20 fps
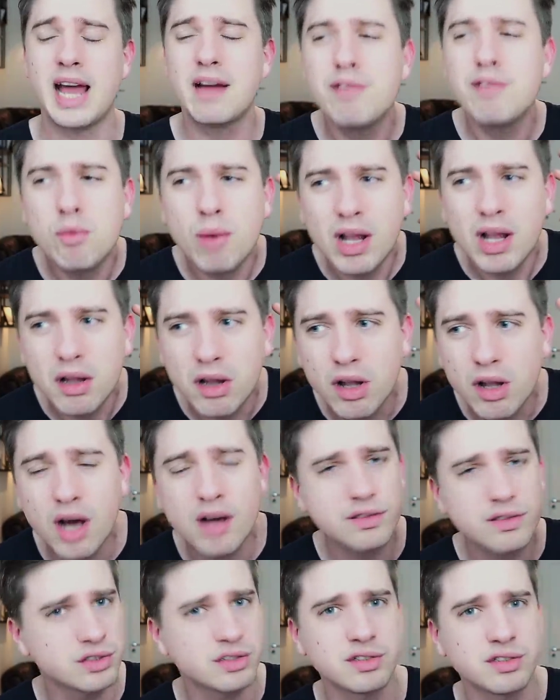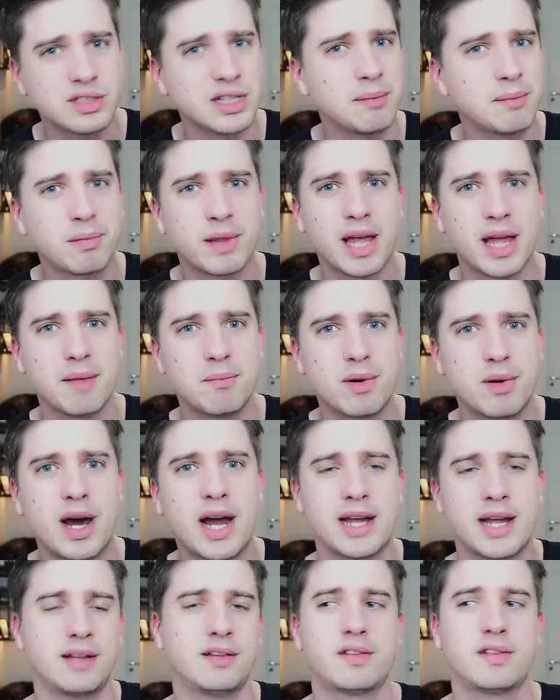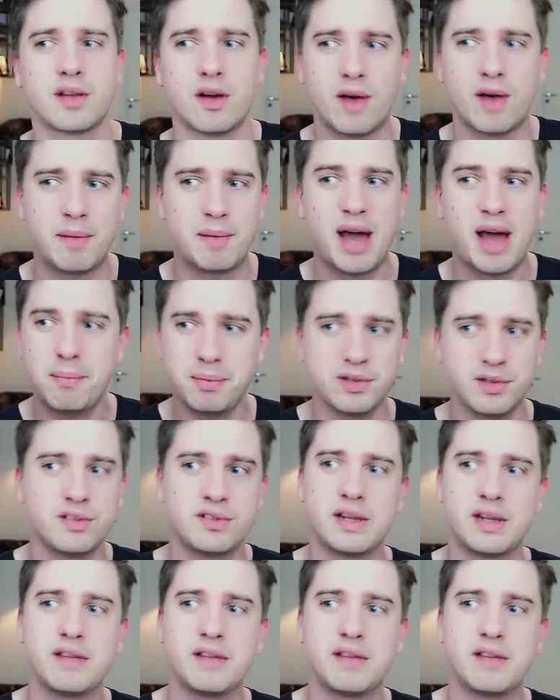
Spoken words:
Everyone loves to see him play Brian, so I'm happy to see